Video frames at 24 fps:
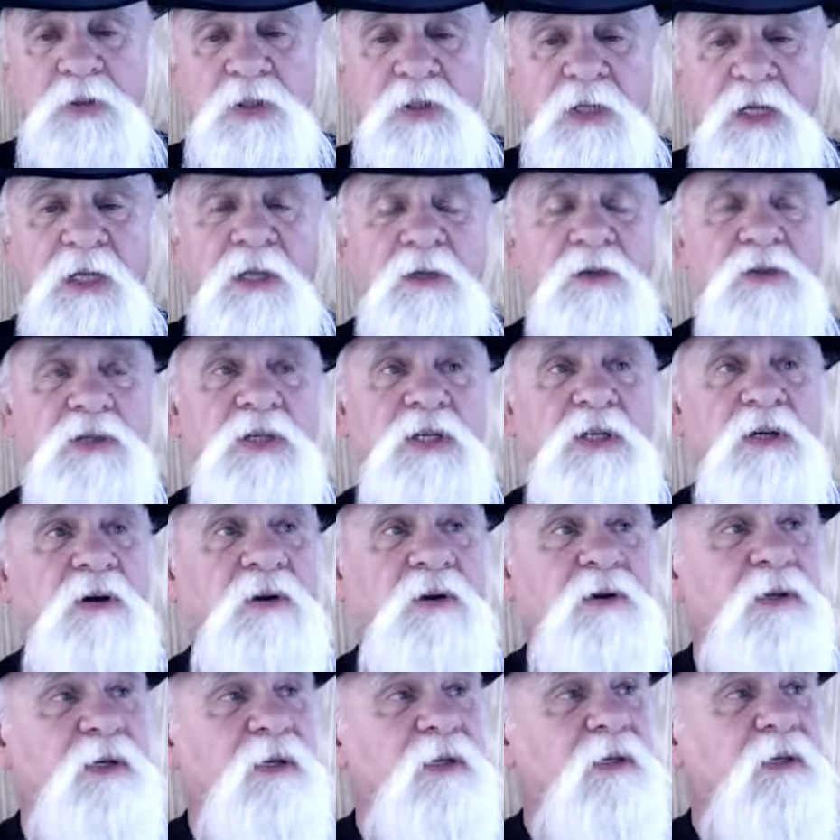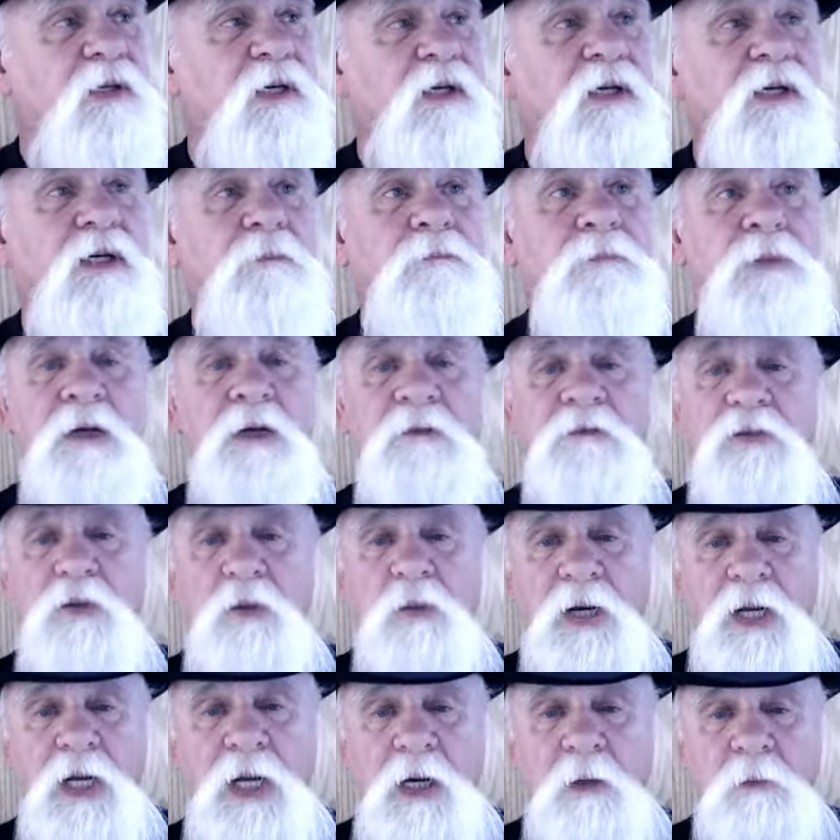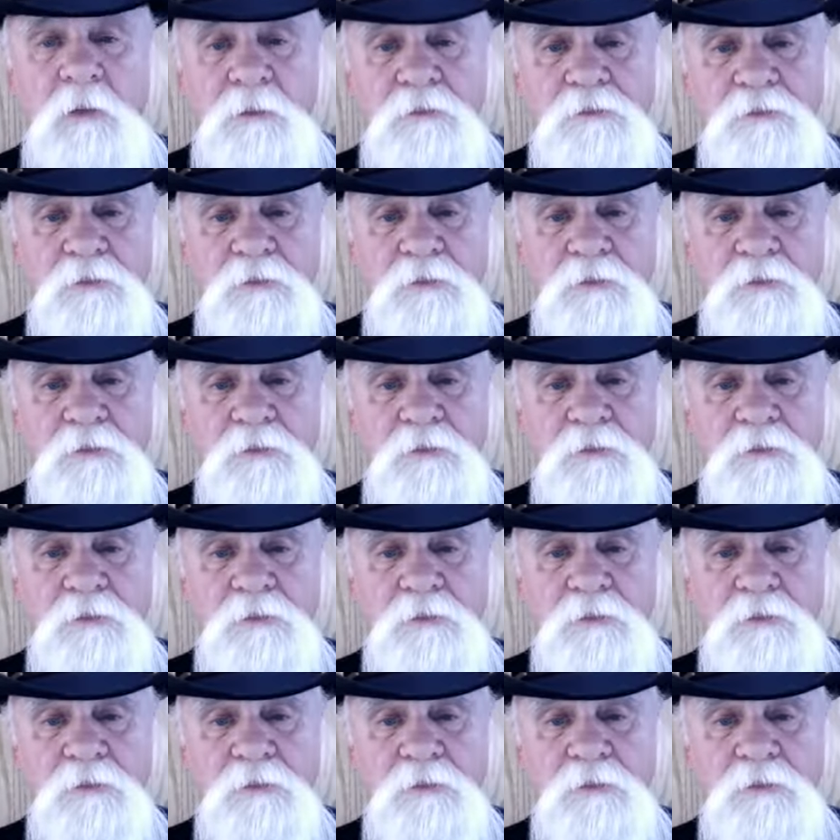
like you'd see on a, a Pink Floyd album.